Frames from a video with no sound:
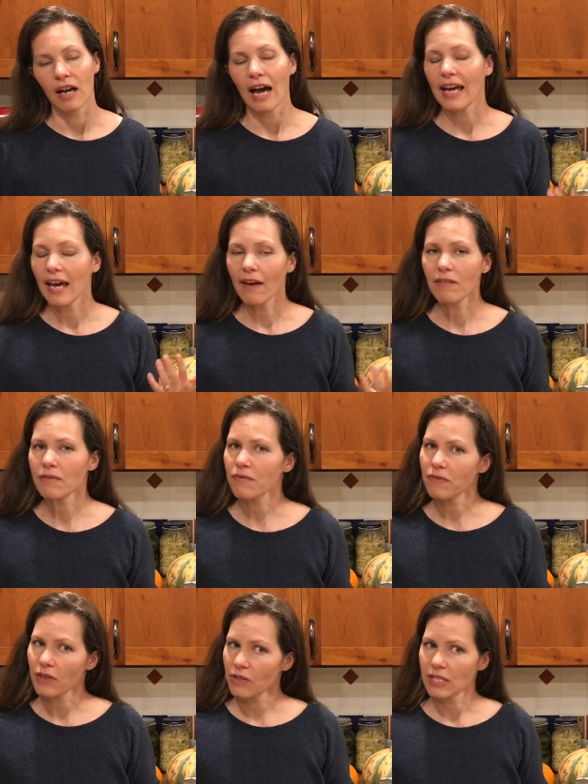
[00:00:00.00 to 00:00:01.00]
I
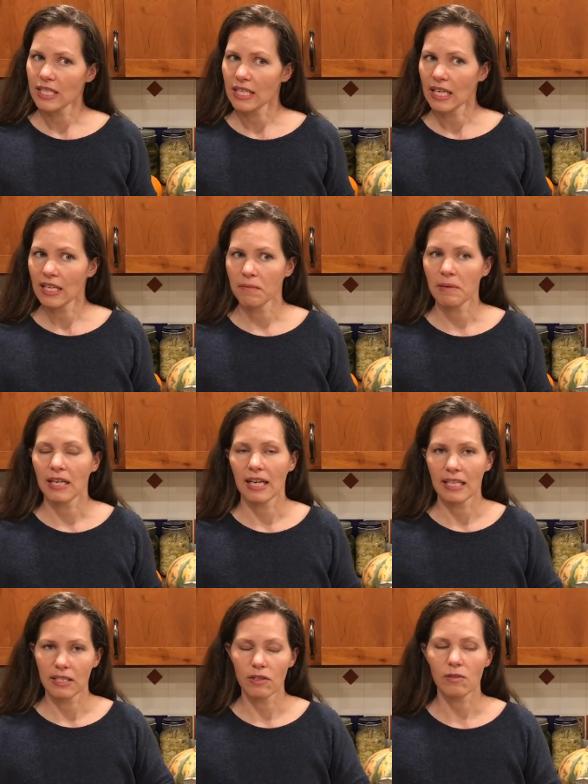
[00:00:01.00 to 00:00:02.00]
haven't frozen it, but
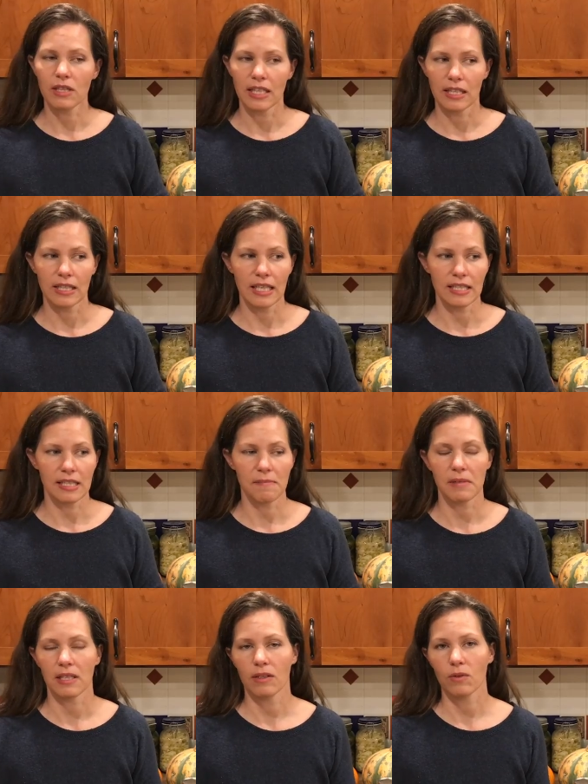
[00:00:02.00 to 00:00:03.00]
I do think that's
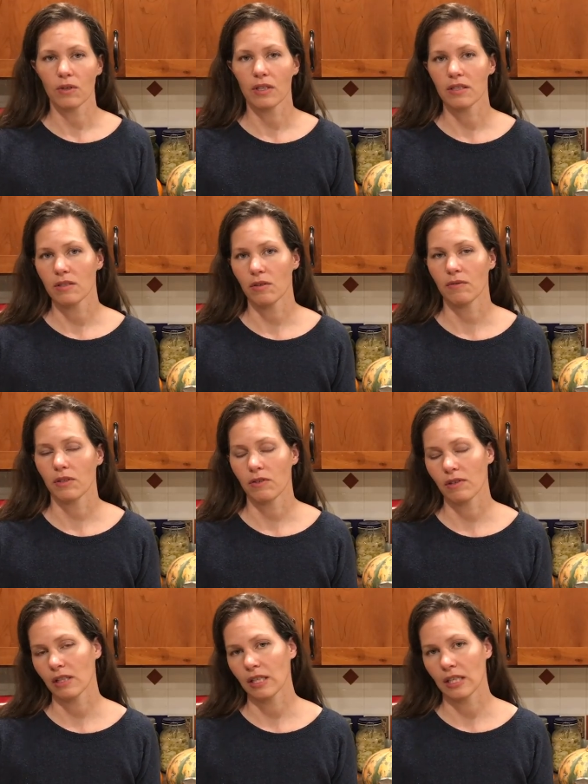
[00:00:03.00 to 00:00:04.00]
something you could do if
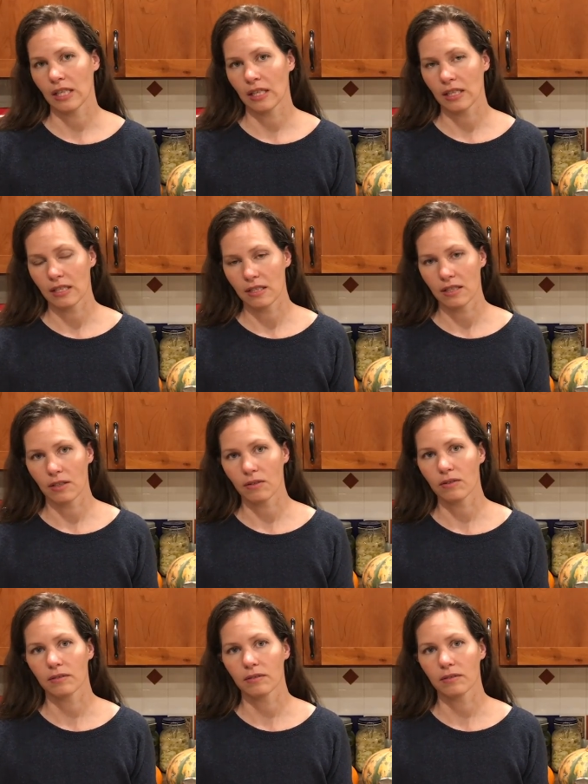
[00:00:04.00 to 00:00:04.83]
you really needed to.